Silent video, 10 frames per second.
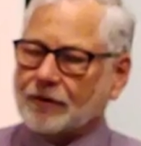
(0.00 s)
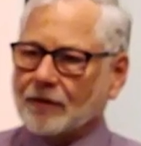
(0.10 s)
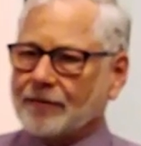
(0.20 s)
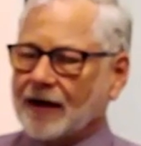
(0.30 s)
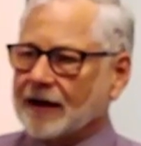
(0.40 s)

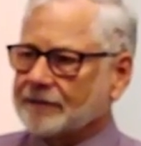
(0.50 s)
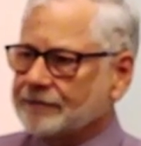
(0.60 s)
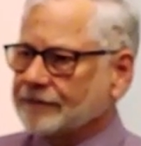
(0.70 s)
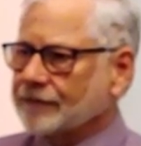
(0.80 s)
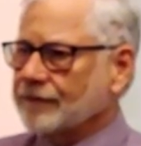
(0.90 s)
Pol Pot.
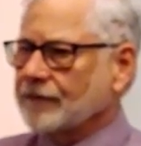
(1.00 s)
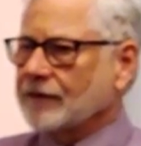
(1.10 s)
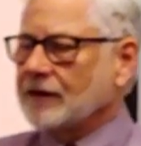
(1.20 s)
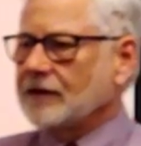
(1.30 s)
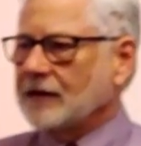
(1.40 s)

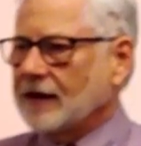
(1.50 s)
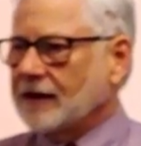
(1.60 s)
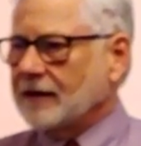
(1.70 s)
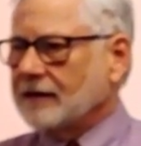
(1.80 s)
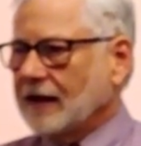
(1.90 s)

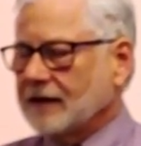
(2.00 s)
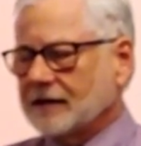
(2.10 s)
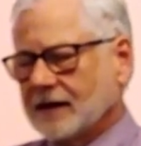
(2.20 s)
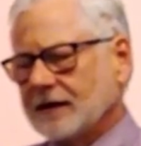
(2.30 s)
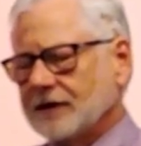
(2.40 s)
Uh, and
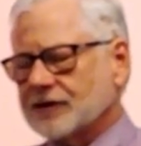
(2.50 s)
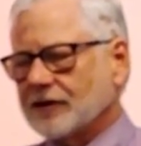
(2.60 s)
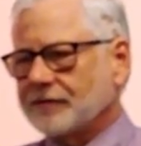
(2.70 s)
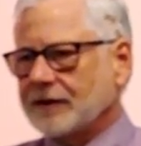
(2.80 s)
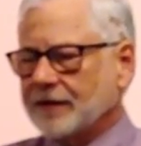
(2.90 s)
then he
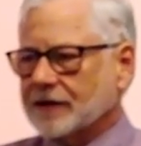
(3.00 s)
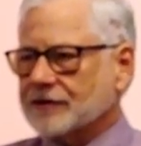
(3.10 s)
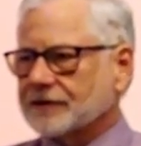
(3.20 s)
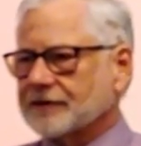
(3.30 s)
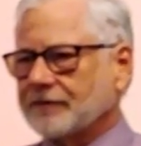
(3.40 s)
showed me
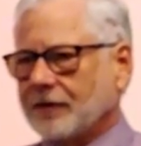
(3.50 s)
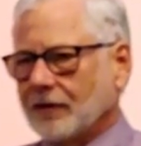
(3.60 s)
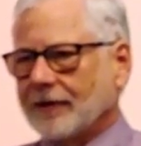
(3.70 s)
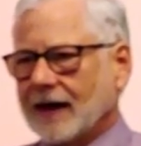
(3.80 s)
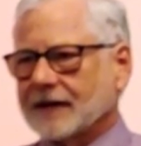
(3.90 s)
pictures of
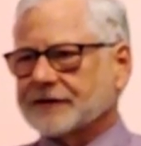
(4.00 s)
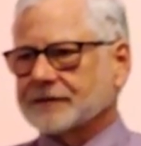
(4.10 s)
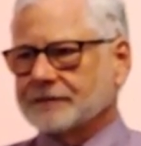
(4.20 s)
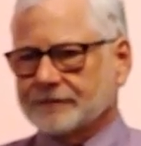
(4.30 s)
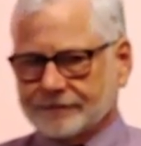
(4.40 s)
Pol
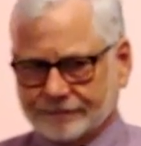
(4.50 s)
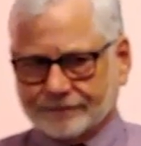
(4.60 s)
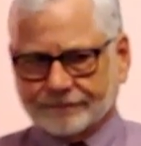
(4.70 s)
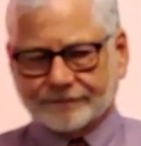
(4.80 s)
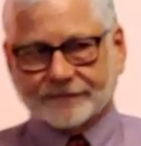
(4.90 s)
Pot's
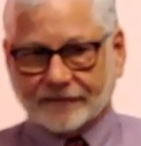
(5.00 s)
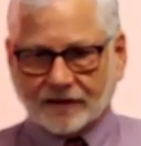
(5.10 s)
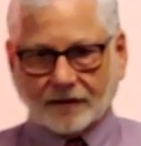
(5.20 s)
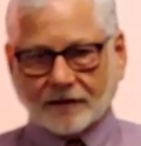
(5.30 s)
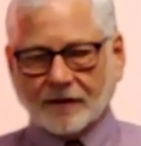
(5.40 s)

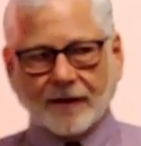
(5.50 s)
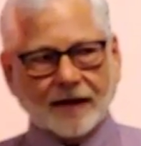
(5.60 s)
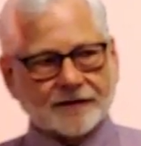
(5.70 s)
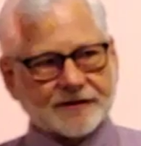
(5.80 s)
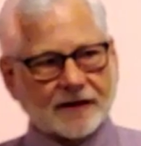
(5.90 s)
little
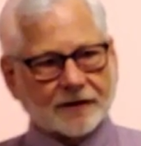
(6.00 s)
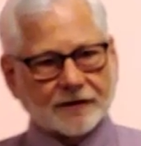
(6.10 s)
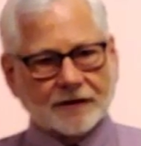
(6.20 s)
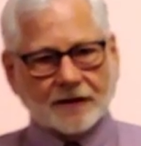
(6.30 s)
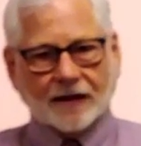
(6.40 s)
command
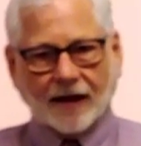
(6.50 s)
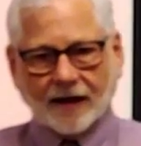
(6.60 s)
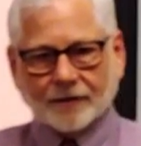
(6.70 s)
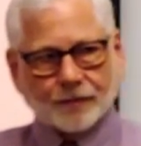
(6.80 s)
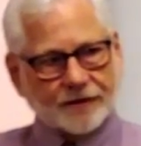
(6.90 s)
center,
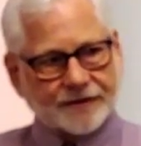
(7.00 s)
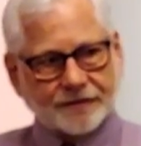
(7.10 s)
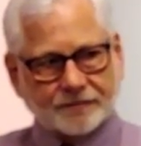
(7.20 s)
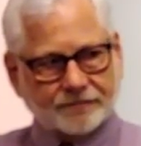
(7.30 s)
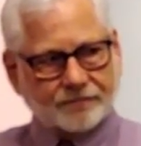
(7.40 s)
and it
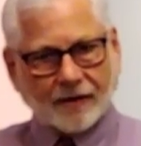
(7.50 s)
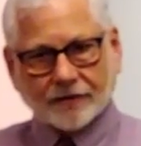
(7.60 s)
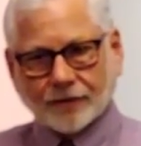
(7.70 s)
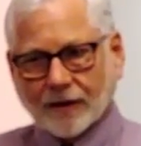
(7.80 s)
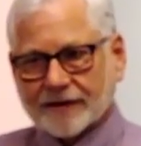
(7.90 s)
was
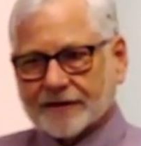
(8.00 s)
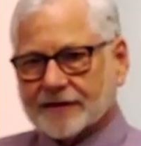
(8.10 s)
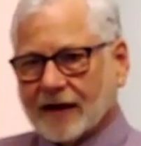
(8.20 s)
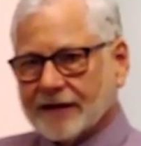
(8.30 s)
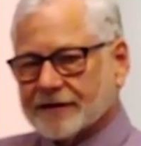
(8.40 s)
about twice the
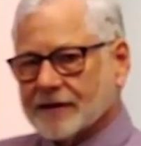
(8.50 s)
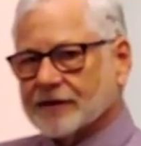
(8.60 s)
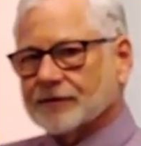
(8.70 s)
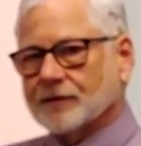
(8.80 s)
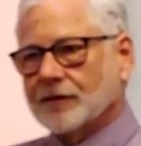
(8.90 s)
size of
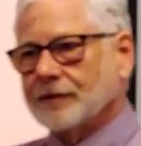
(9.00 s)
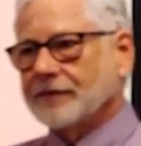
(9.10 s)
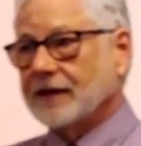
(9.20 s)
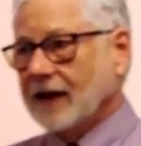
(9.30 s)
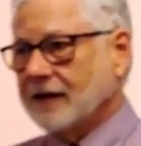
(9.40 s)
this room,
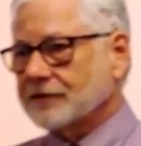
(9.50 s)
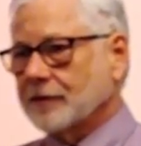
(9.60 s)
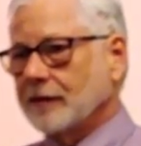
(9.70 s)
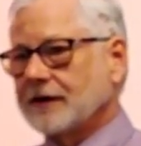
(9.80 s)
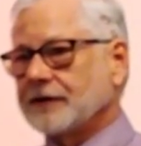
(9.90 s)
the
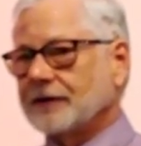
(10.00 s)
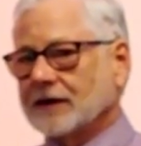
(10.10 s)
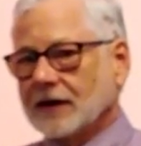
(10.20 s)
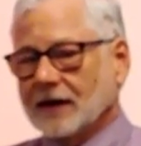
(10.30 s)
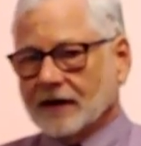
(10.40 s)
entryway to
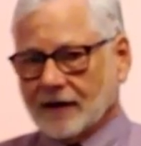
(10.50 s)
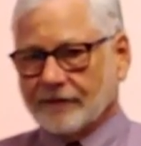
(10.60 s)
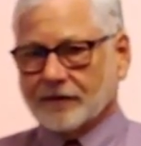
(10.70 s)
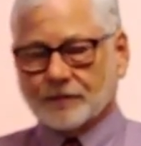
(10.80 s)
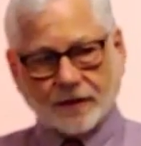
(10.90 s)
it,
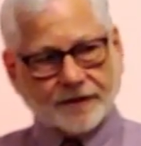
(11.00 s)
covered